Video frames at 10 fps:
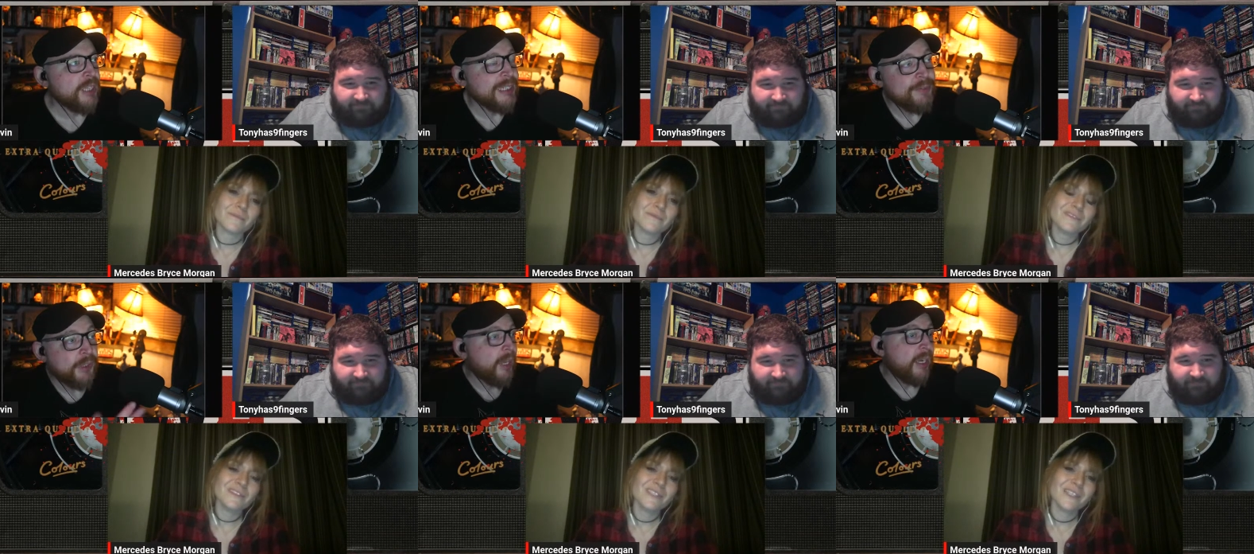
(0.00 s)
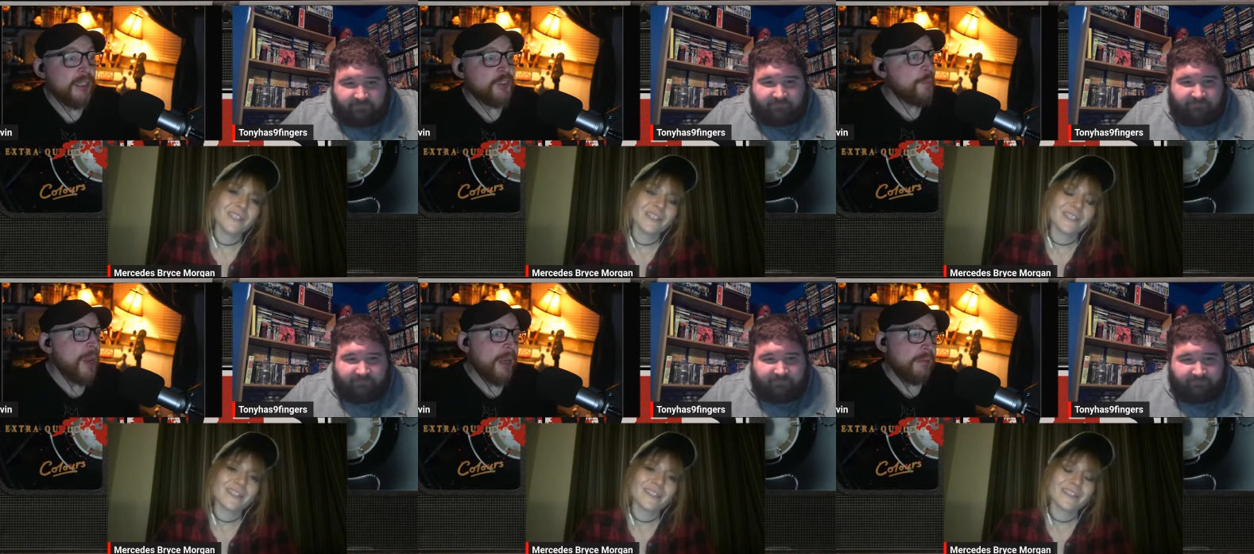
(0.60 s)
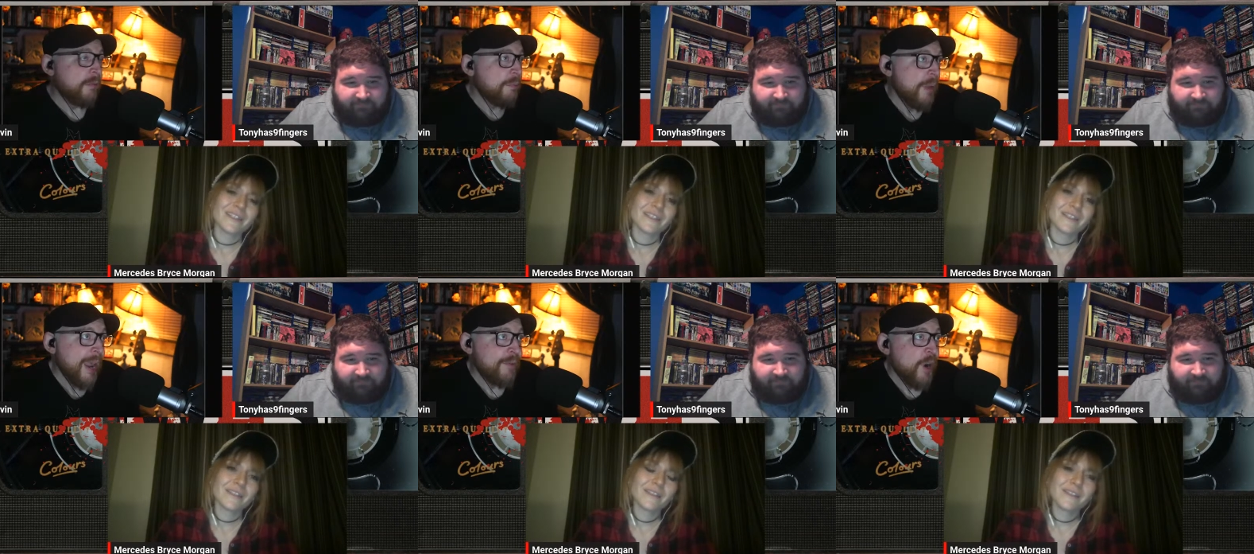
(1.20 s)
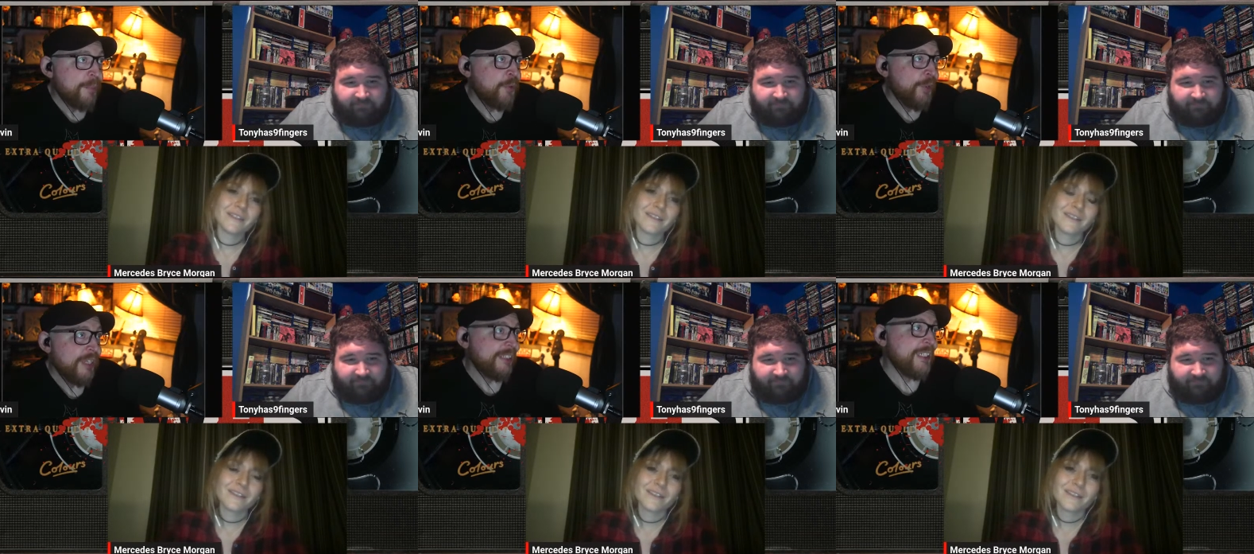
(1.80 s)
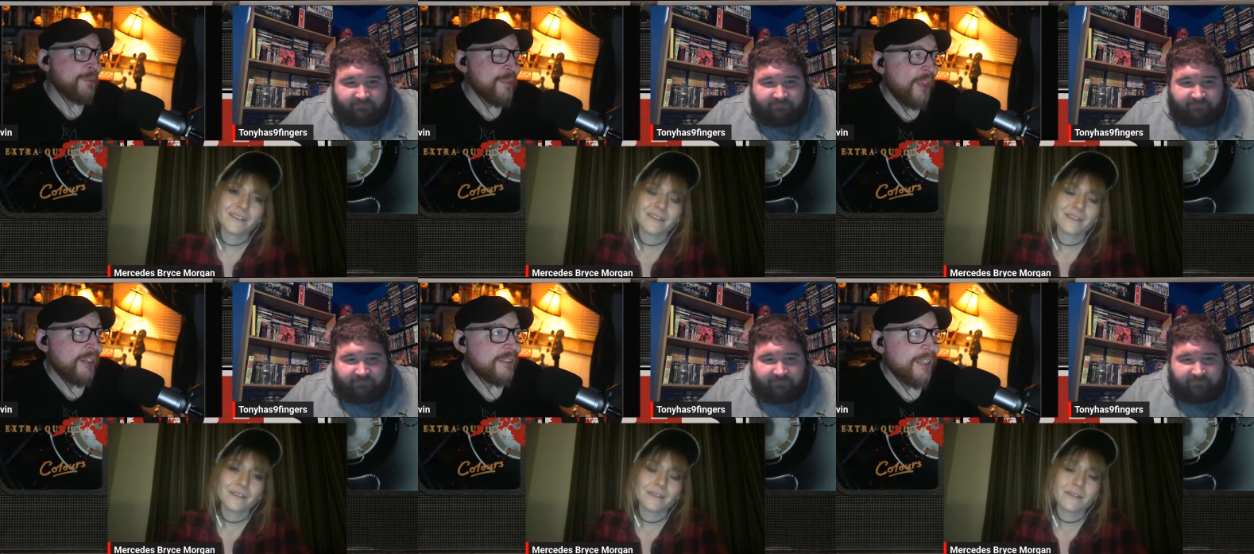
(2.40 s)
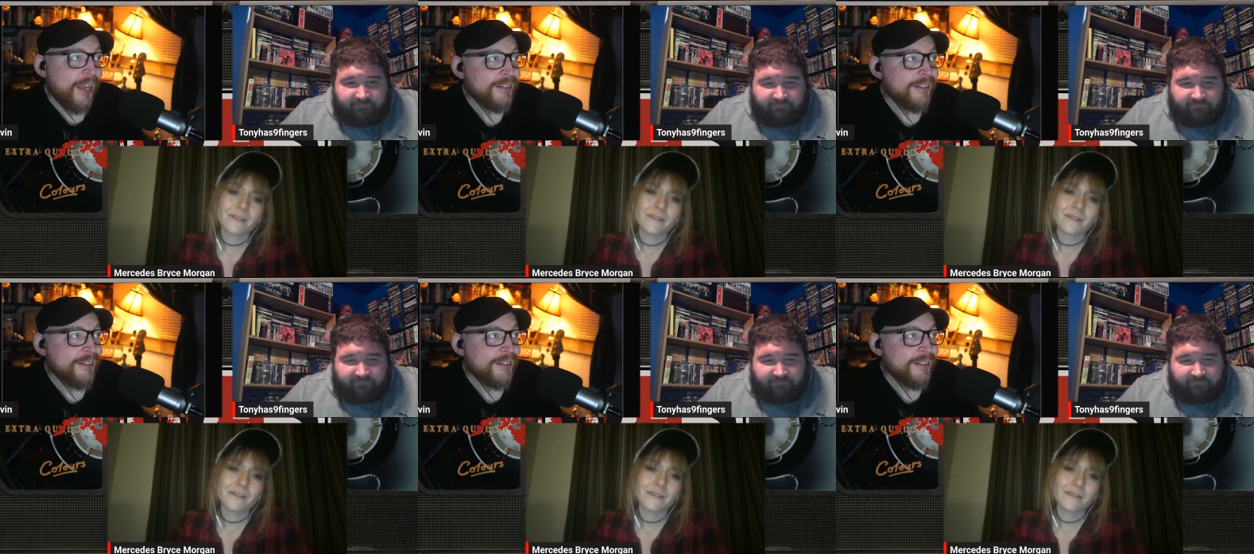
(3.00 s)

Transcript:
Speaker 1: Even like, because you may may have an opportunity to see some things that